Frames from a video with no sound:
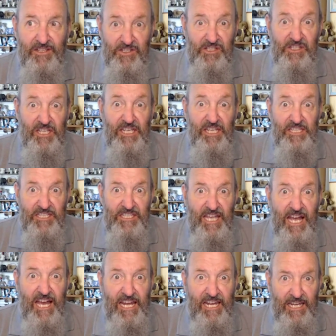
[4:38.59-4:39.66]
Just get
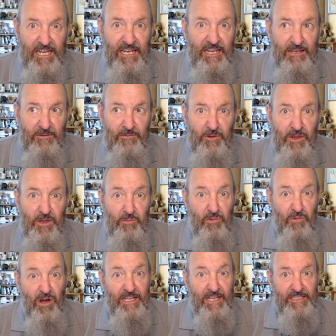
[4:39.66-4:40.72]
started with your
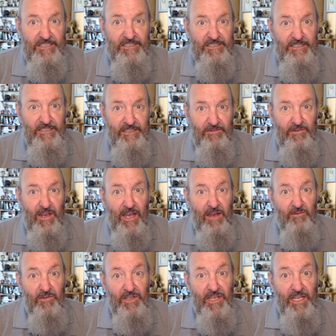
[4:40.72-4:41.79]
practice if you
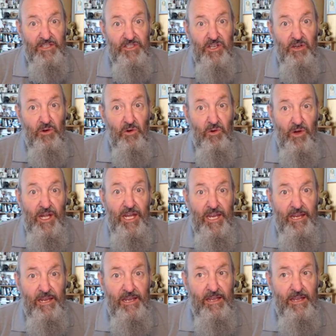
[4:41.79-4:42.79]
haven't done so already.